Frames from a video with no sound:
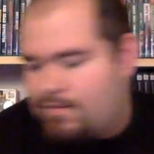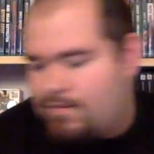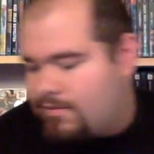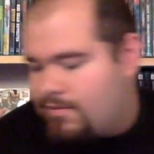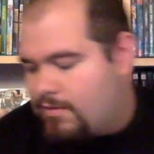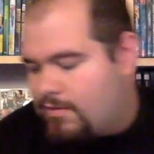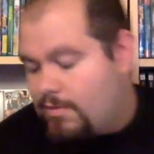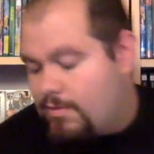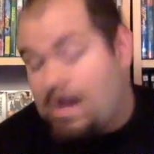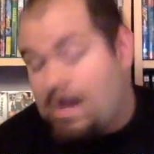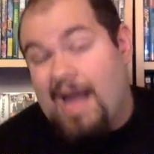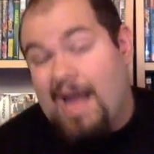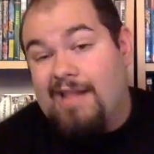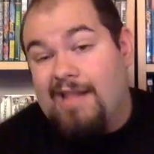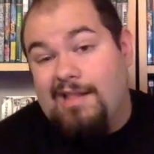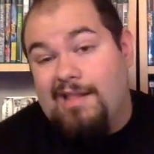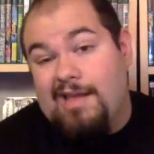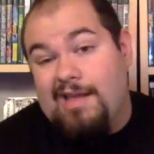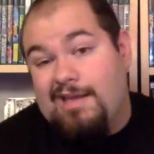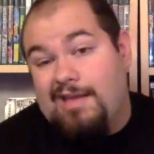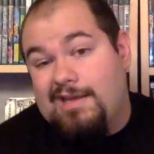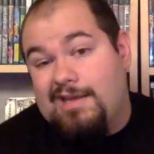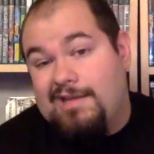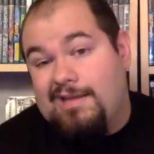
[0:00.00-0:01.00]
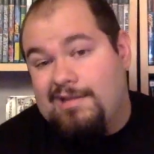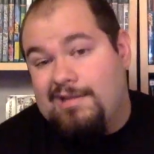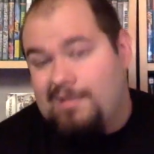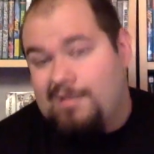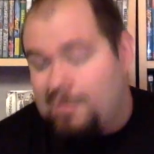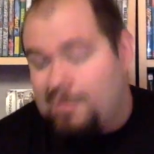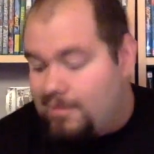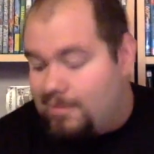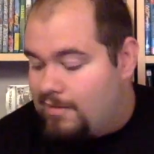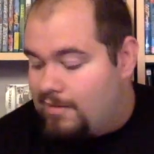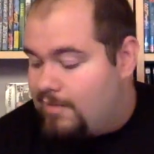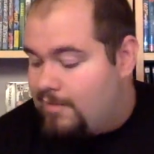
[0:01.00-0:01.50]
So I like it,
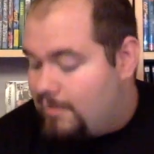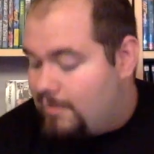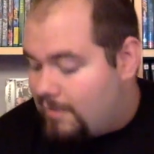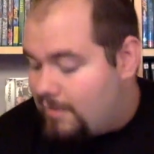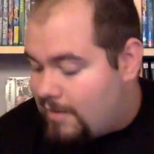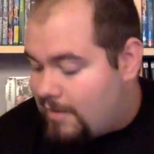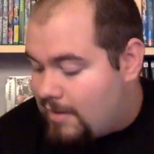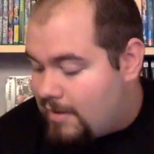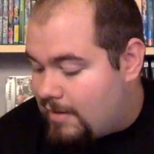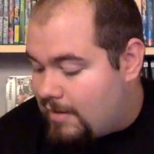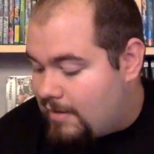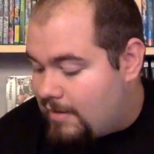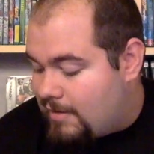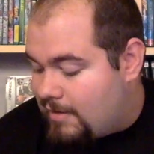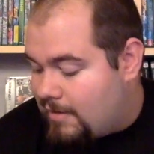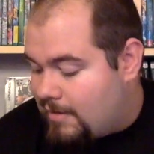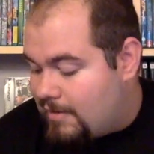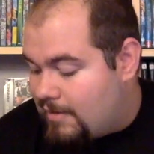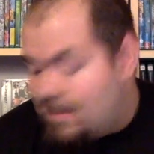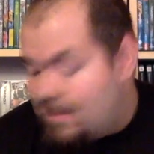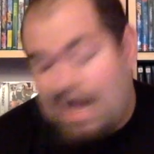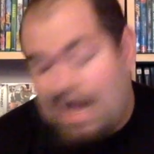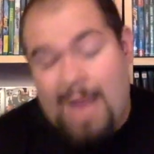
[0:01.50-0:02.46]
and I